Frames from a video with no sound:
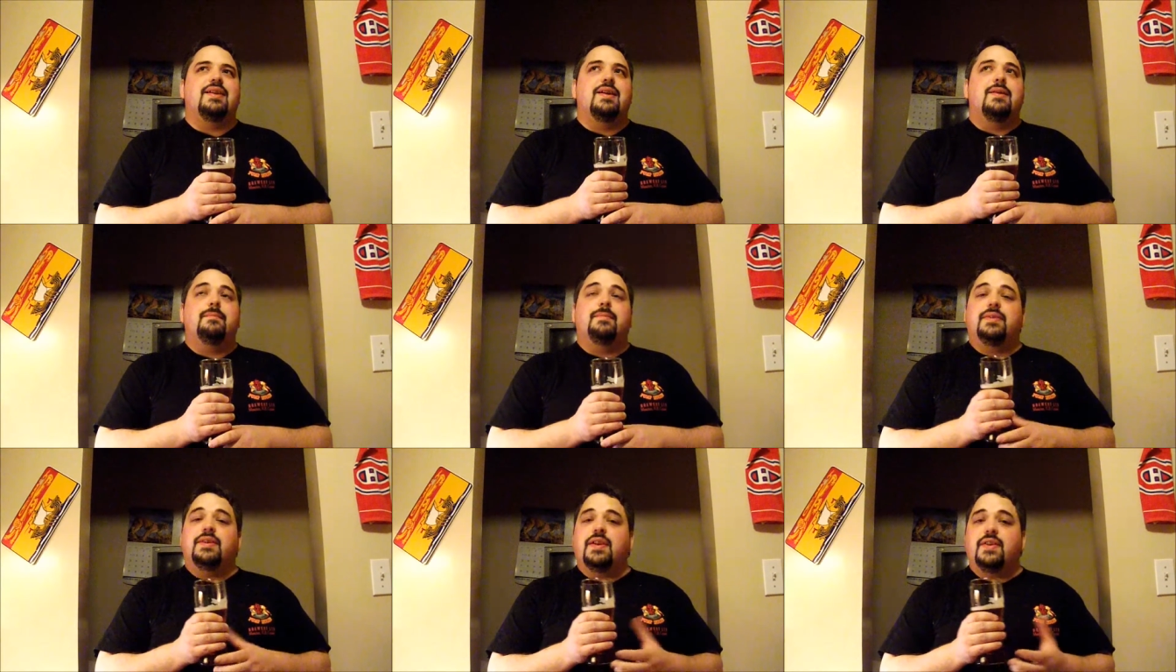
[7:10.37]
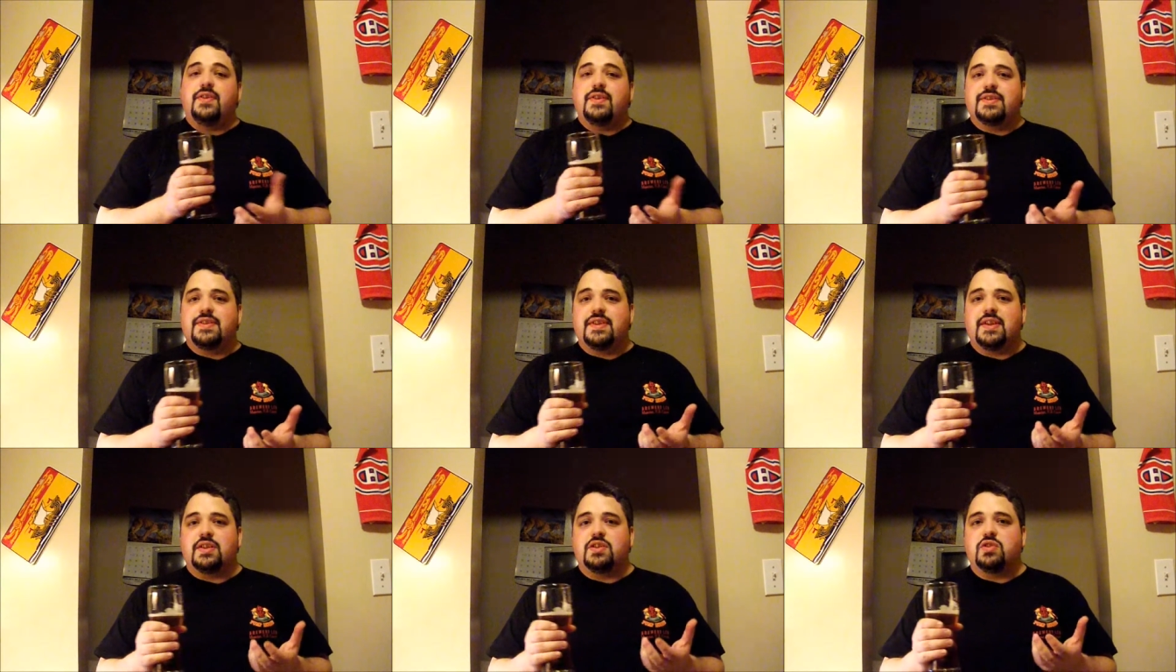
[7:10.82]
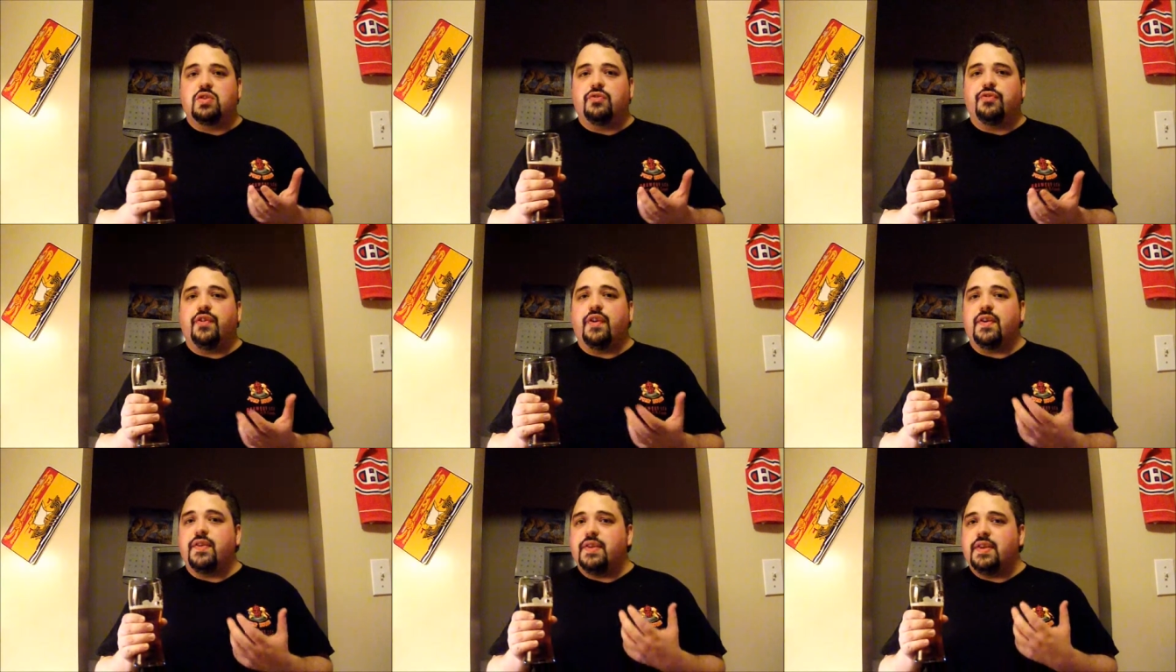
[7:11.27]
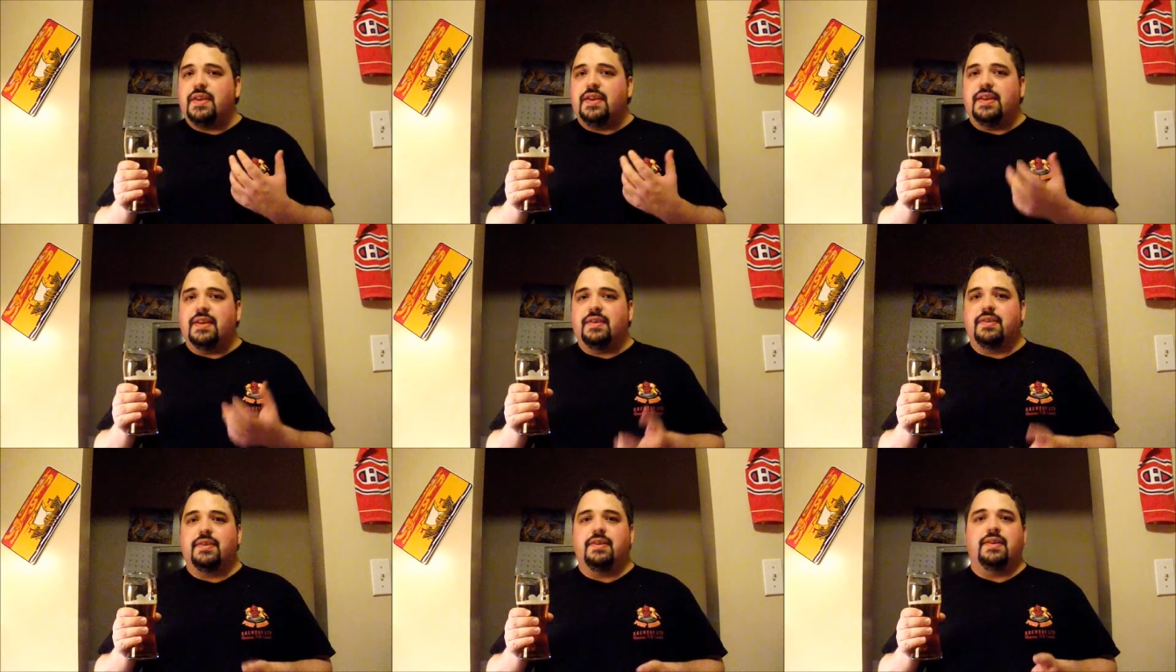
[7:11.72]
But nothing said. So far,
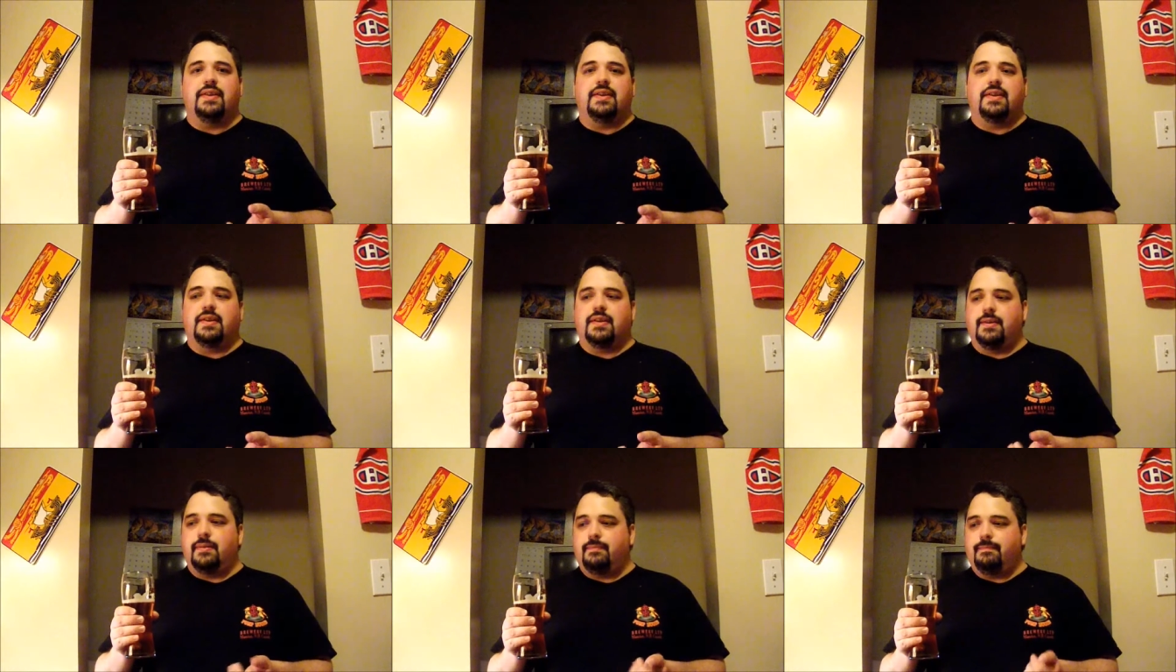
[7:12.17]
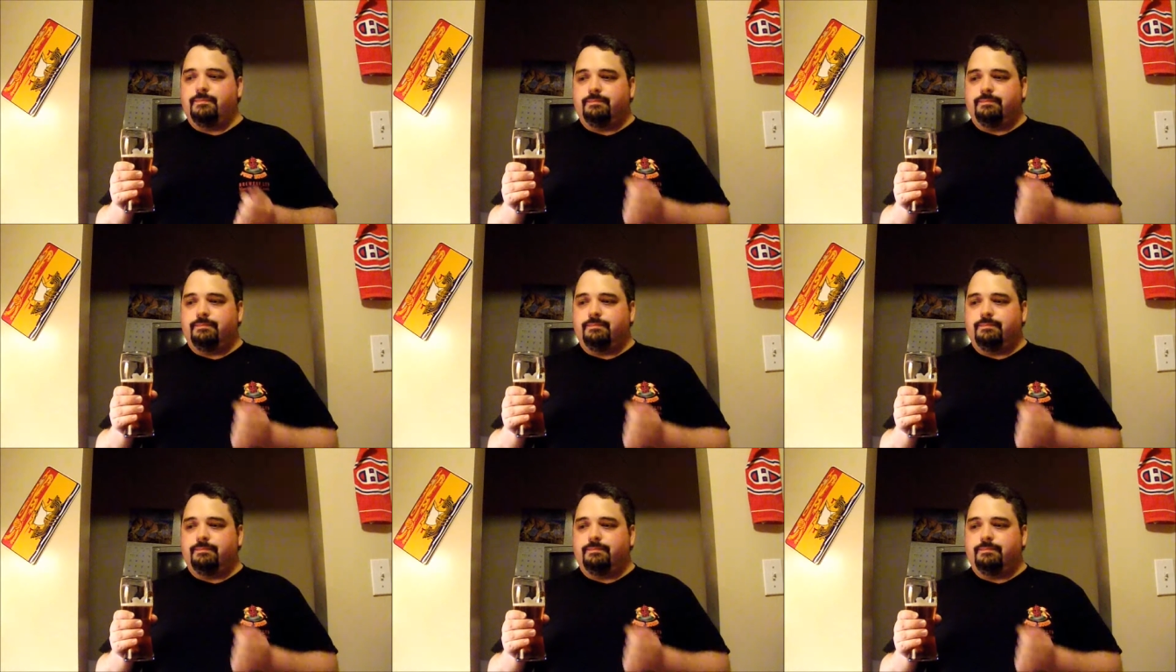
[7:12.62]
the